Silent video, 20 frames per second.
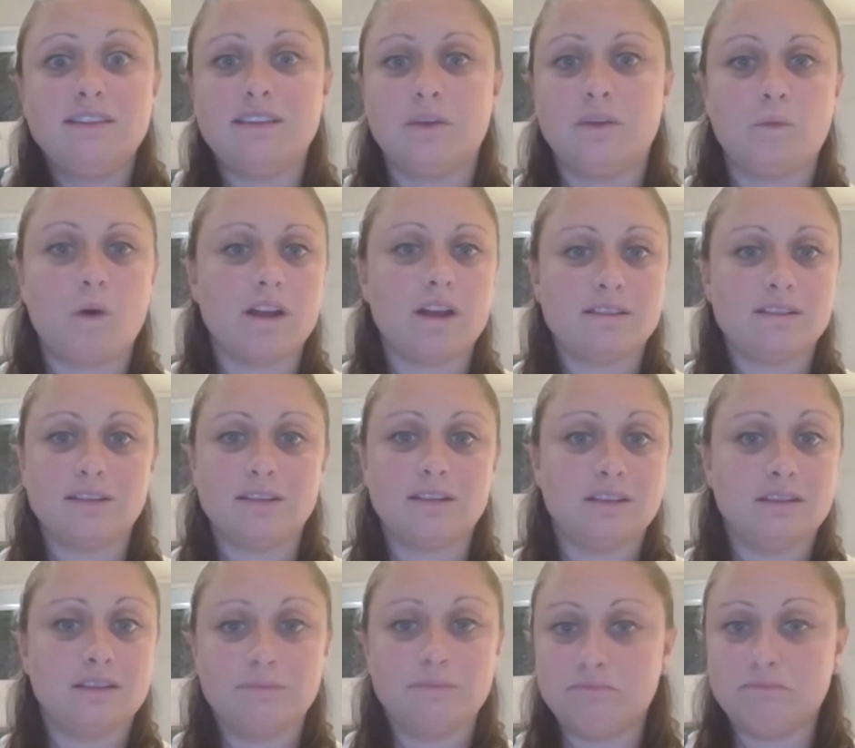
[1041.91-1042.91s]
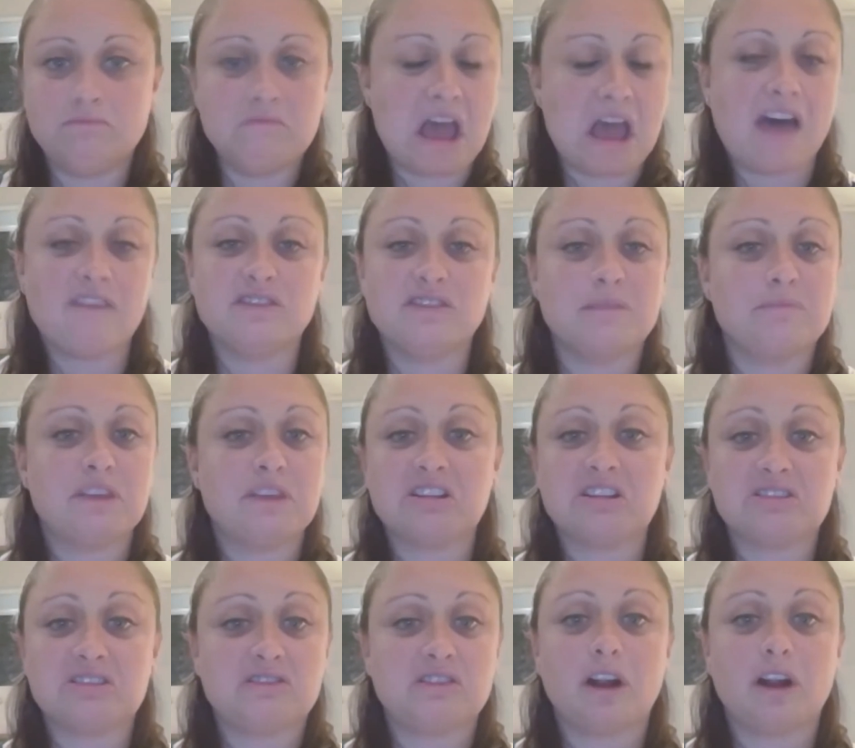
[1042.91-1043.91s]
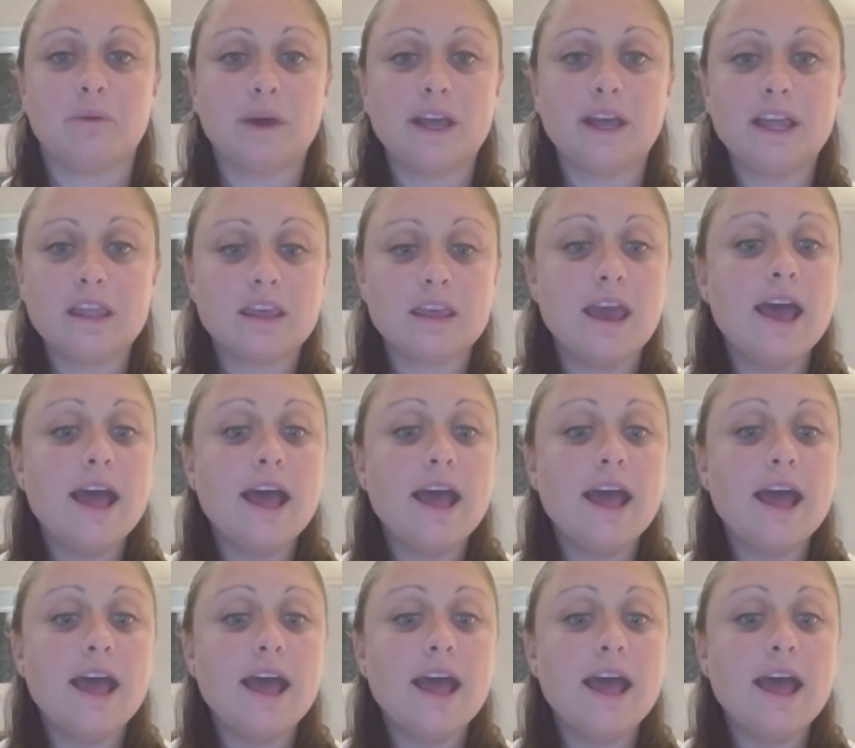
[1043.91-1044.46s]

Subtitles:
and want to have something to start with.